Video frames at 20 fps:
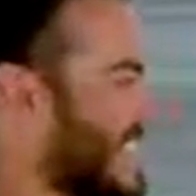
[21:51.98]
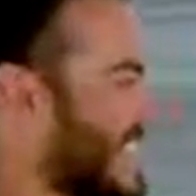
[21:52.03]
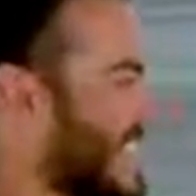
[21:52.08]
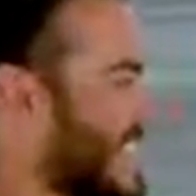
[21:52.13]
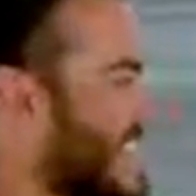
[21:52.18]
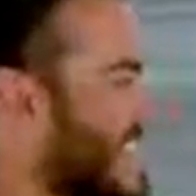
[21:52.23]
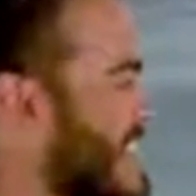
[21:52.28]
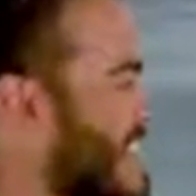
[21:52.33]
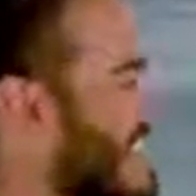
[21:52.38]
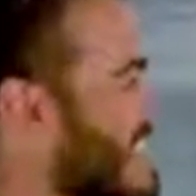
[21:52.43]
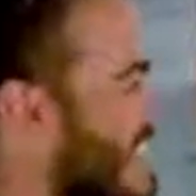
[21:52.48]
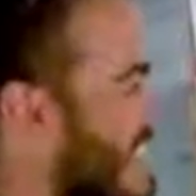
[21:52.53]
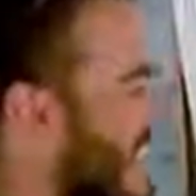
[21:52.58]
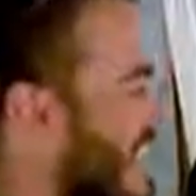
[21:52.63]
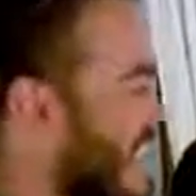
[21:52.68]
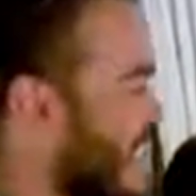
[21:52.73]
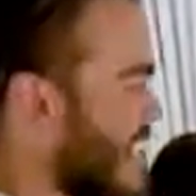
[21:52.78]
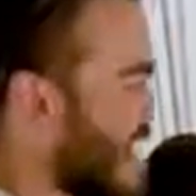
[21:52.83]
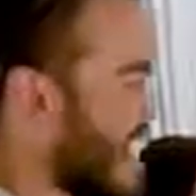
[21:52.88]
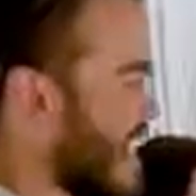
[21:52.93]
so the, these
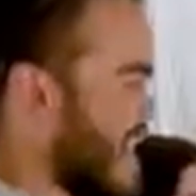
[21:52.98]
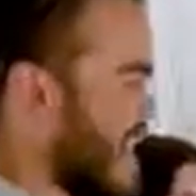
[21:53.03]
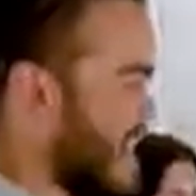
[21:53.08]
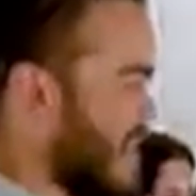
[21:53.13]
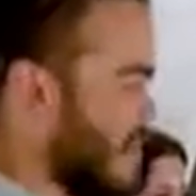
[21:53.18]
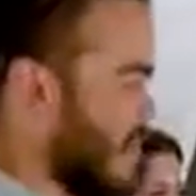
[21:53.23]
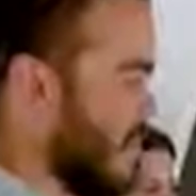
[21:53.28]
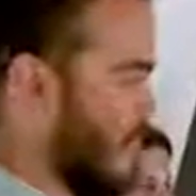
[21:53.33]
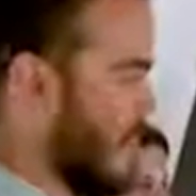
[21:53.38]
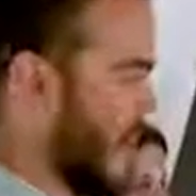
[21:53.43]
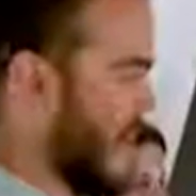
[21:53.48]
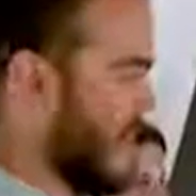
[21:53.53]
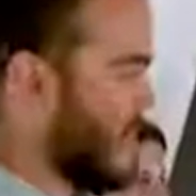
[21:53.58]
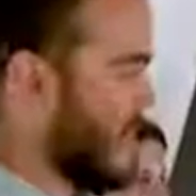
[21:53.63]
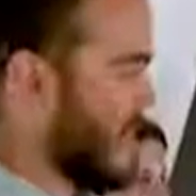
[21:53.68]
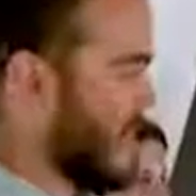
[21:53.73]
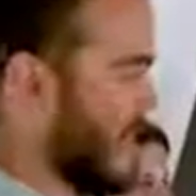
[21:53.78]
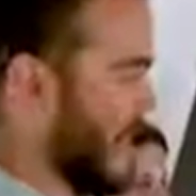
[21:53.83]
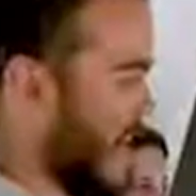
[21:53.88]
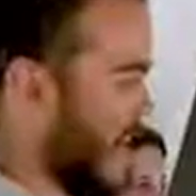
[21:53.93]
little uh,
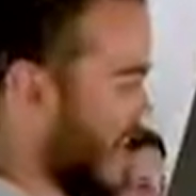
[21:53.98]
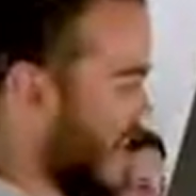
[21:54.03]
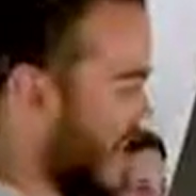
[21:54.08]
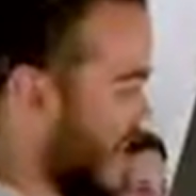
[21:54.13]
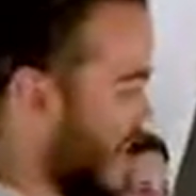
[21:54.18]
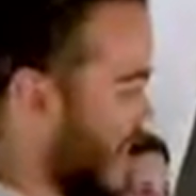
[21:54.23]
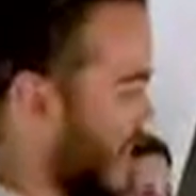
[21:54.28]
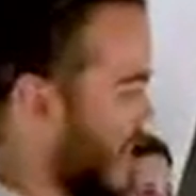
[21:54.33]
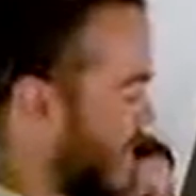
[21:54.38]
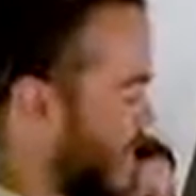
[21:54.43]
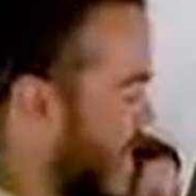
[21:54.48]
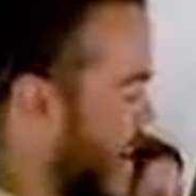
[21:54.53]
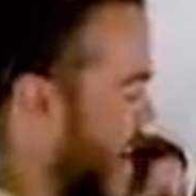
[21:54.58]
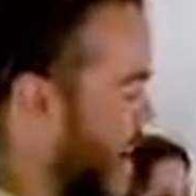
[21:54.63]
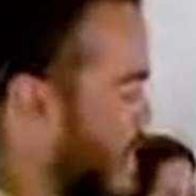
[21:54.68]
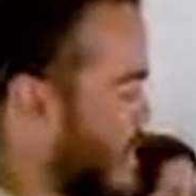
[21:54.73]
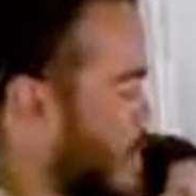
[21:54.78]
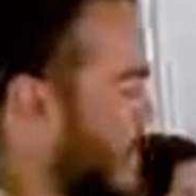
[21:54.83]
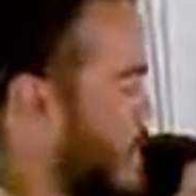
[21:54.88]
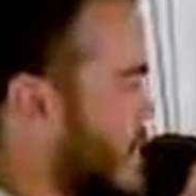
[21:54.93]
baby uh,
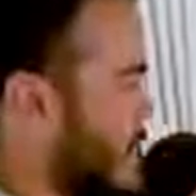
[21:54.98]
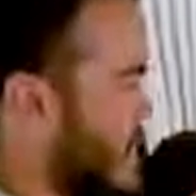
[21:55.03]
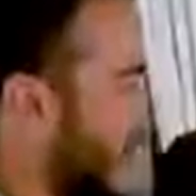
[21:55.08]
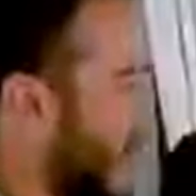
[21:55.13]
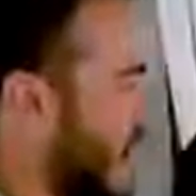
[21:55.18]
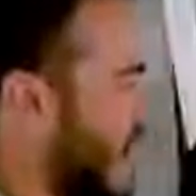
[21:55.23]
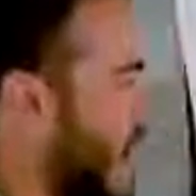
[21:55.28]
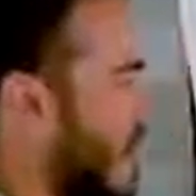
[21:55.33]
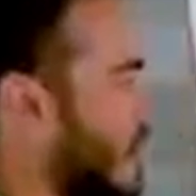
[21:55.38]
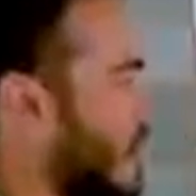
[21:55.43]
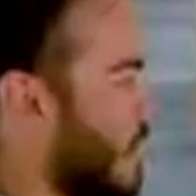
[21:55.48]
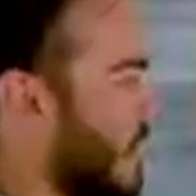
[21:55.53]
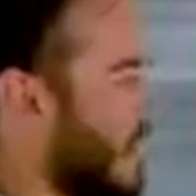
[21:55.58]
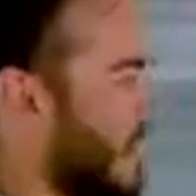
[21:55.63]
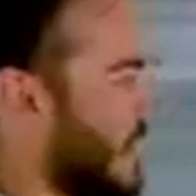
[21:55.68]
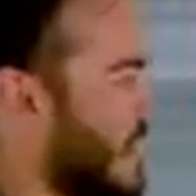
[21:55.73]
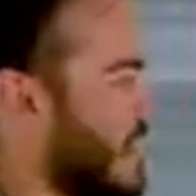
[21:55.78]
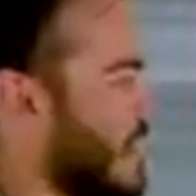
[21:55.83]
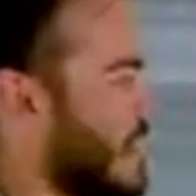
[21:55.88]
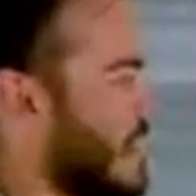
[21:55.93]
clasps are, are
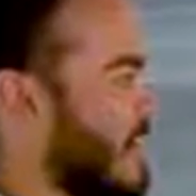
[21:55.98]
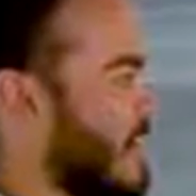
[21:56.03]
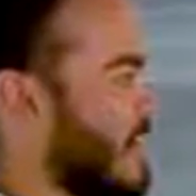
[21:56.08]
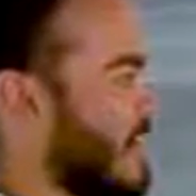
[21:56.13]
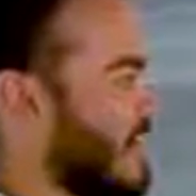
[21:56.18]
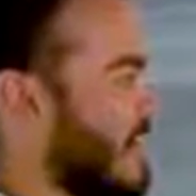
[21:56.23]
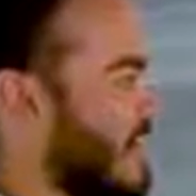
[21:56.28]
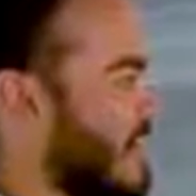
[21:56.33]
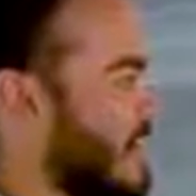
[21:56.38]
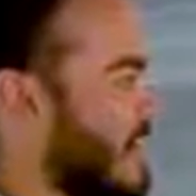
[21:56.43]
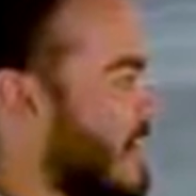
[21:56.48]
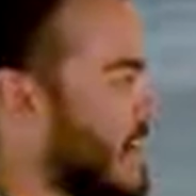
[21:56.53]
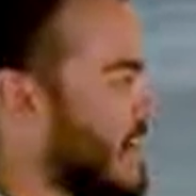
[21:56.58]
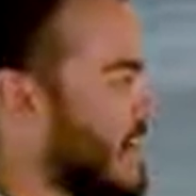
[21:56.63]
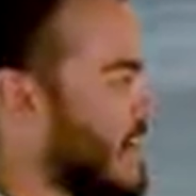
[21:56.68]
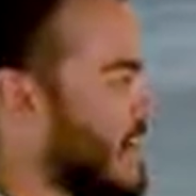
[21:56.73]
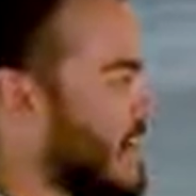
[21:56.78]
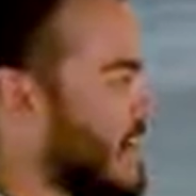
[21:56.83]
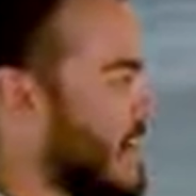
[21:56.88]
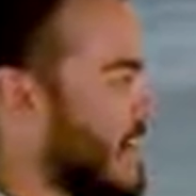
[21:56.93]
really, uh, really
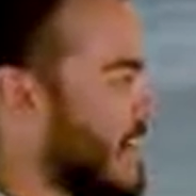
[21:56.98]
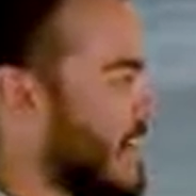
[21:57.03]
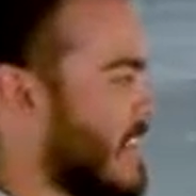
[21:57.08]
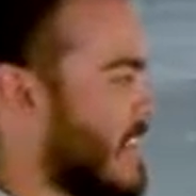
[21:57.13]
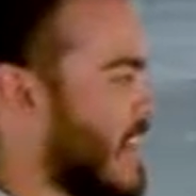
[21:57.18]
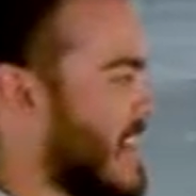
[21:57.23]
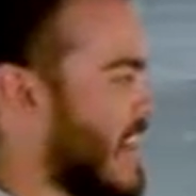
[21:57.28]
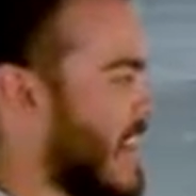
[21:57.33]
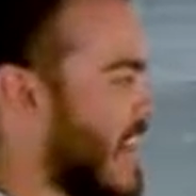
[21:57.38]
nice to get.